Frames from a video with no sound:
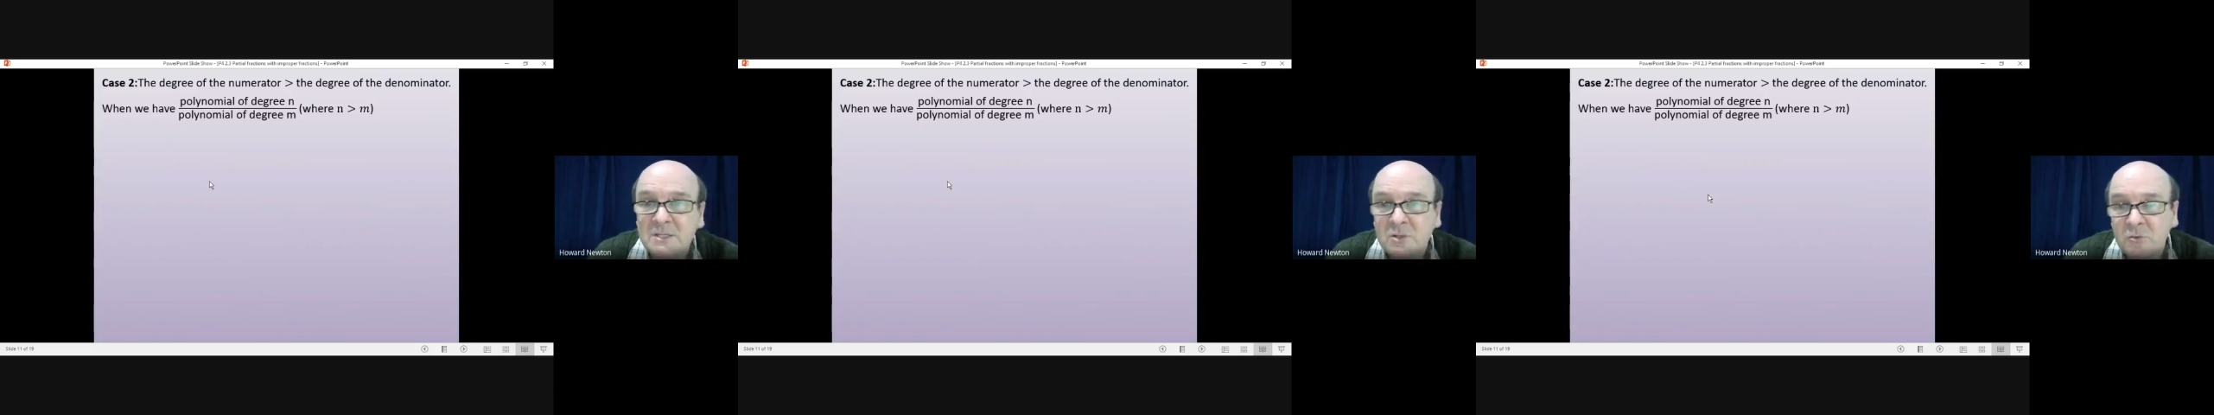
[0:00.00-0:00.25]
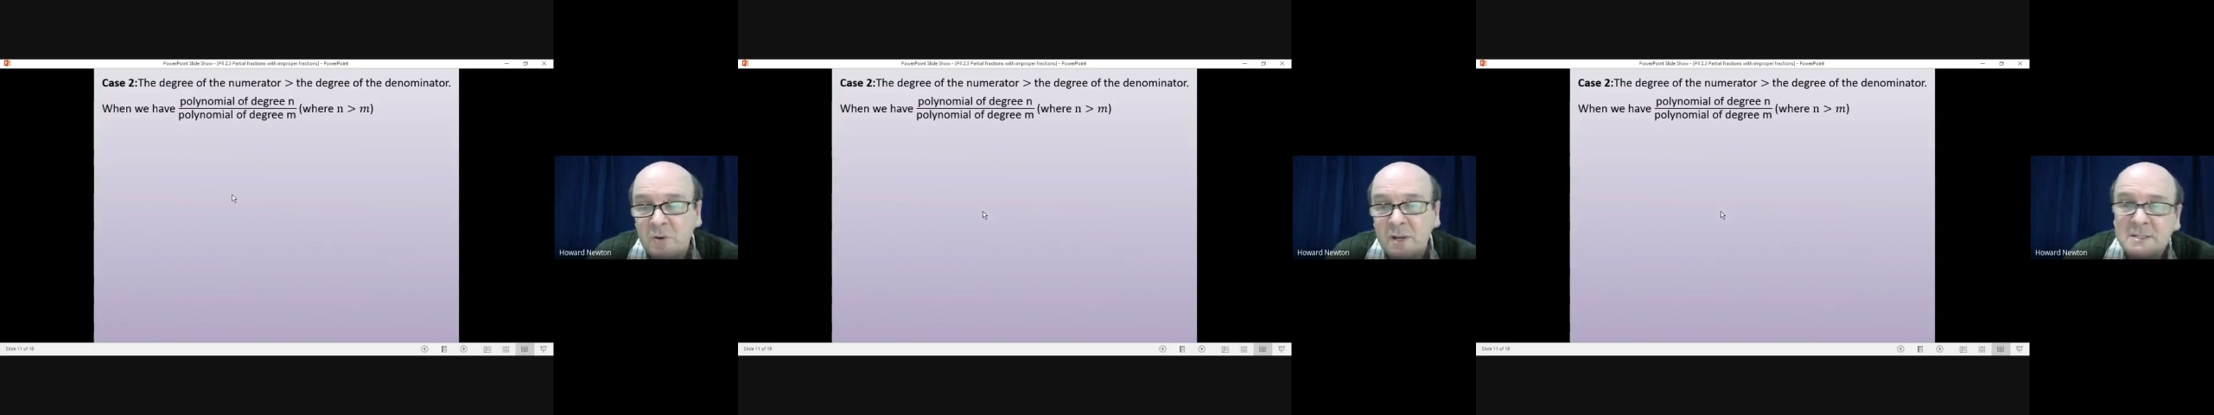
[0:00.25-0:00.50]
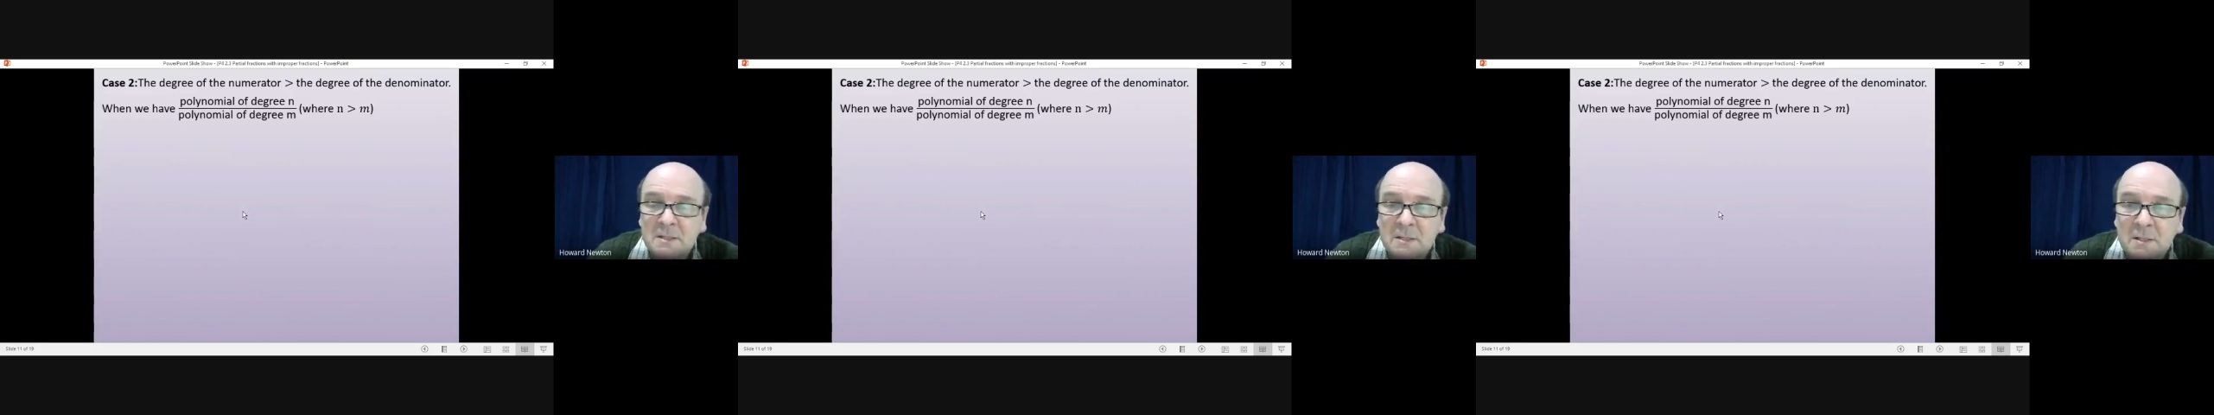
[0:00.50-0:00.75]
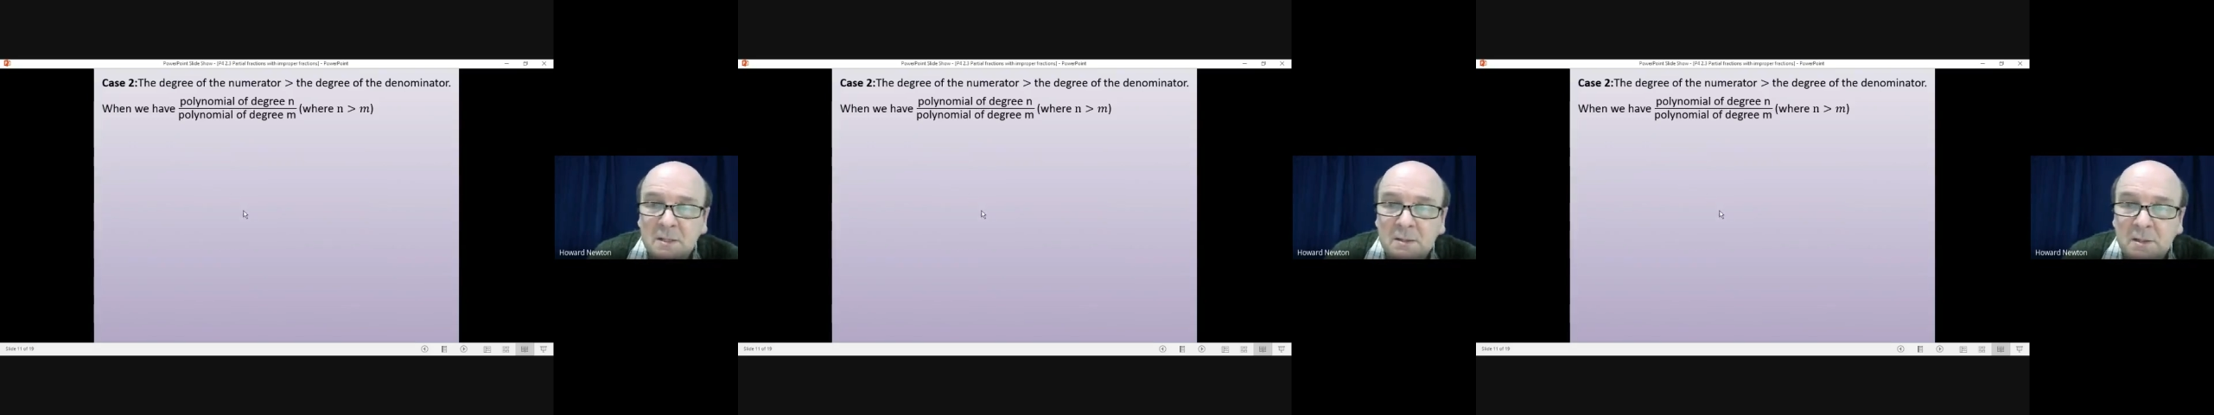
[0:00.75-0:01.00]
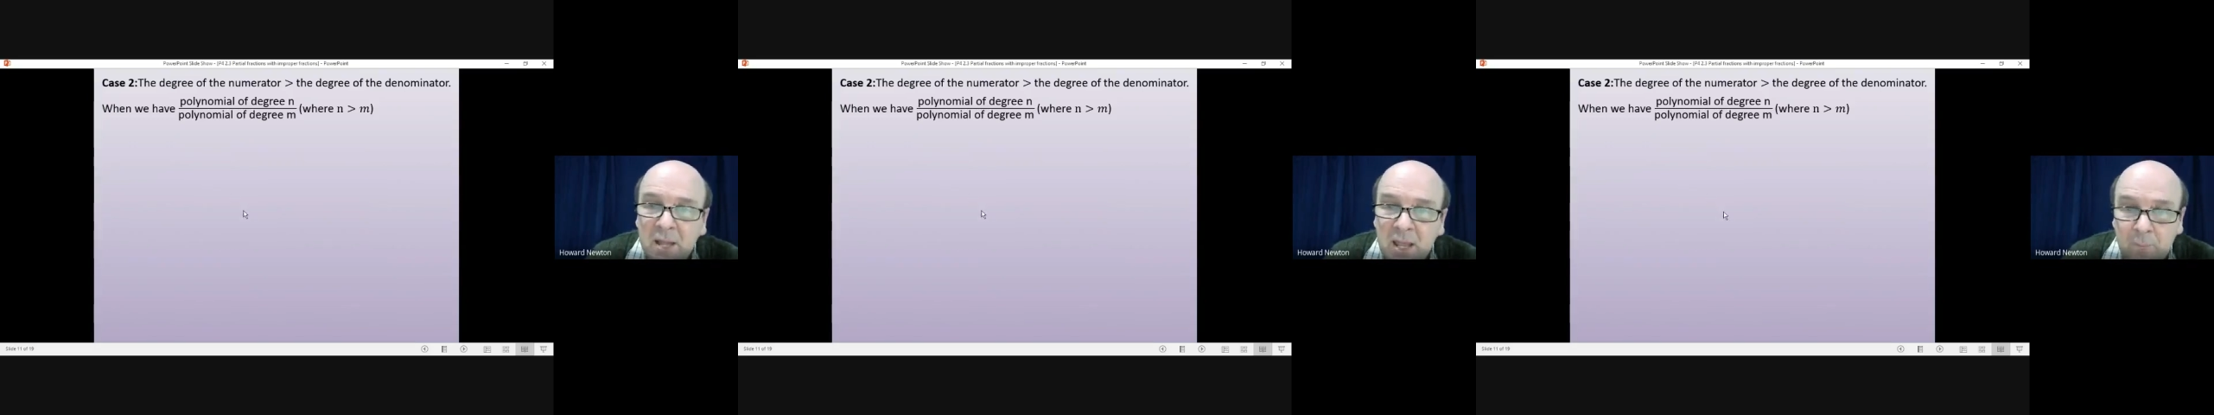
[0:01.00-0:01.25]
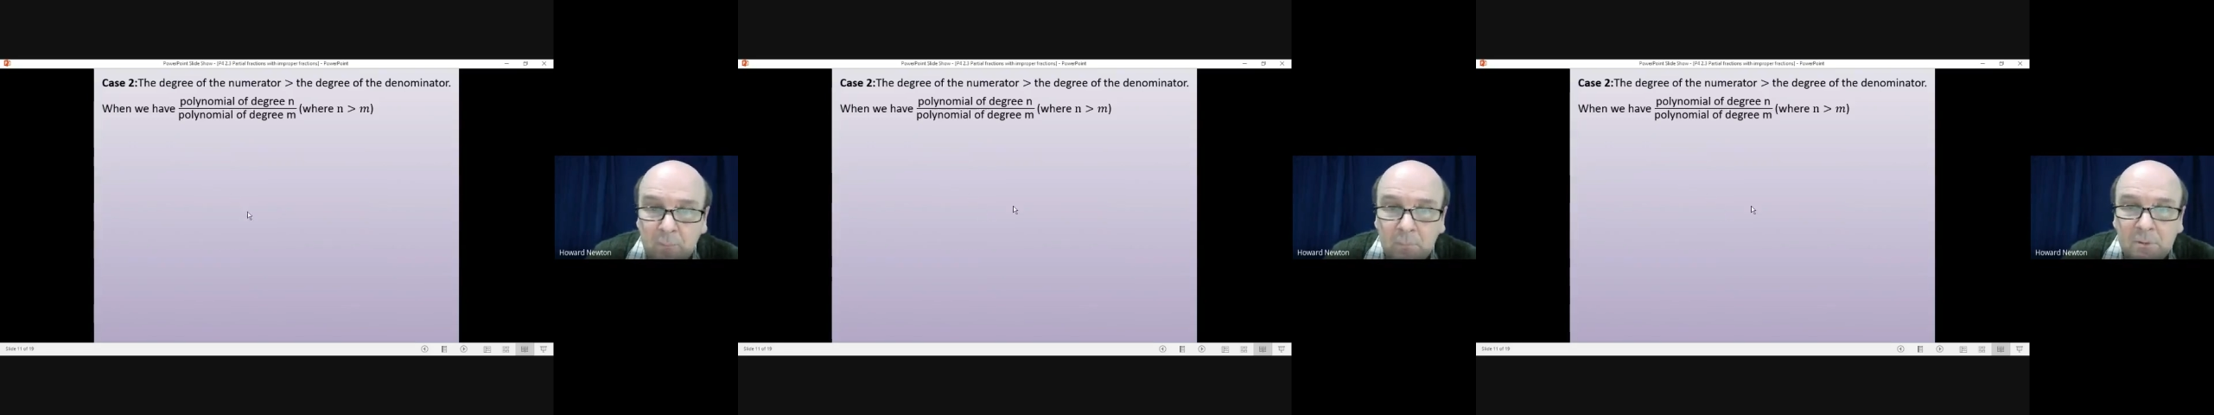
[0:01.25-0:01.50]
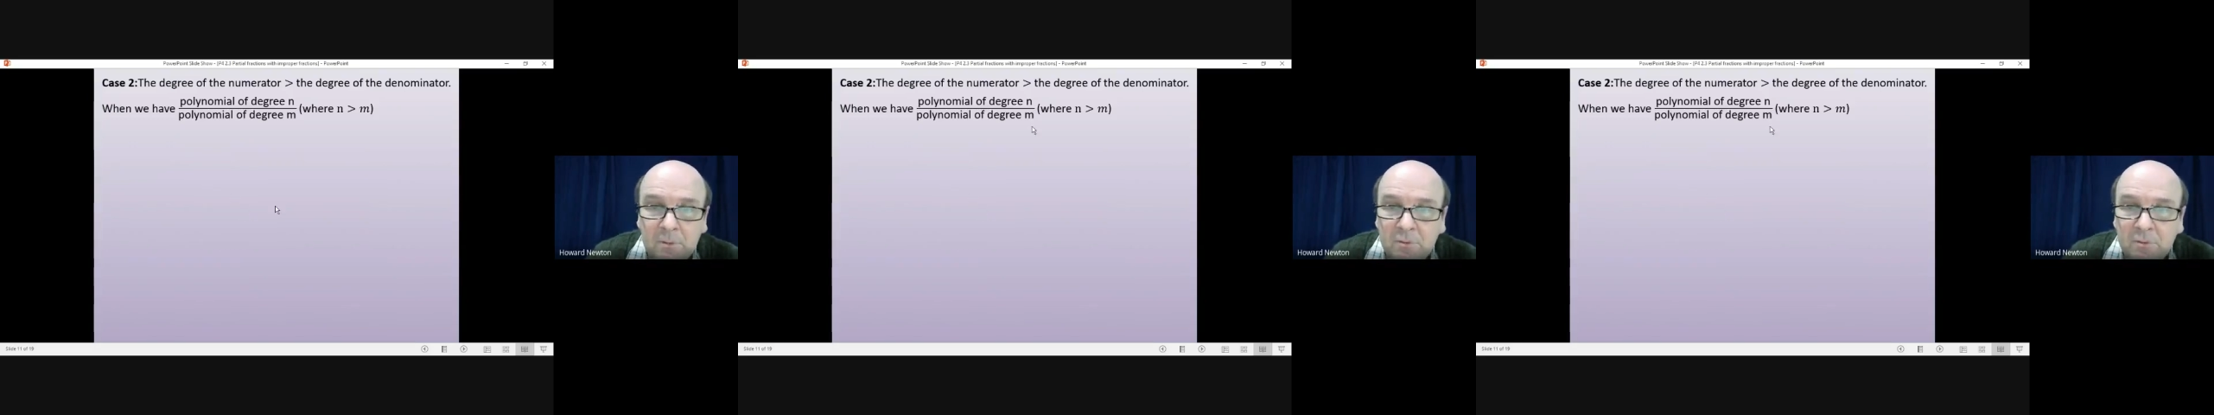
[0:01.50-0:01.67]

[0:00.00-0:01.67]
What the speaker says: greater than m.